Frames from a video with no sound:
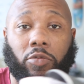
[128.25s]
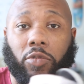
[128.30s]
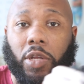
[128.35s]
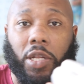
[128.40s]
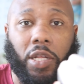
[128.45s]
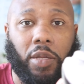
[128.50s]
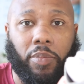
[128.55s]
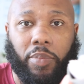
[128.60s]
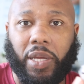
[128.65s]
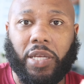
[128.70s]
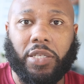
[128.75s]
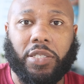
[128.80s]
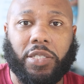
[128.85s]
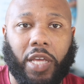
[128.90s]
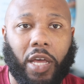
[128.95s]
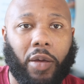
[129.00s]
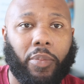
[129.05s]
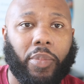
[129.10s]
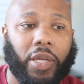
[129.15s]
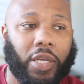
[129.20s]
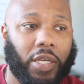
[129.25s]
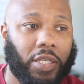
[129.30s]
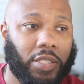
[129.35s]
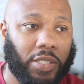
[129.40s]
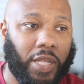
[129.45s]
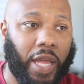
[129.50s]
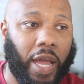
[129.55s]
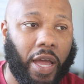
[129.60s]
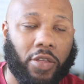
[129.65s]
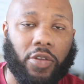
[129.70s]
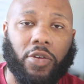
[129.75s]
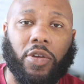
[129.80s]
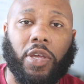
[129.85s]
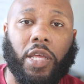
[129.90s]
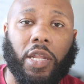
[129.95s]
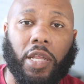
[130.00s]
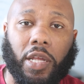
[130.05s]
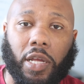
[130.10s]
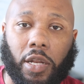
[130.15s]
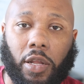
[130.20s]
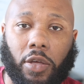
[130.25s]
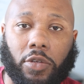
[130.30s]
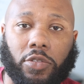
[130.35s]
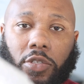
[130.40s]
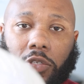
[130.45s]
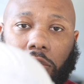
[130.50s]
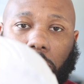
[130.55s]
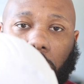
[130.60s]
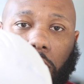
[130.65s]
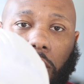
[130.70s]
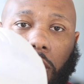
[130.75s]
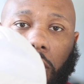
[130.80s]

really big step, because now you're getting closer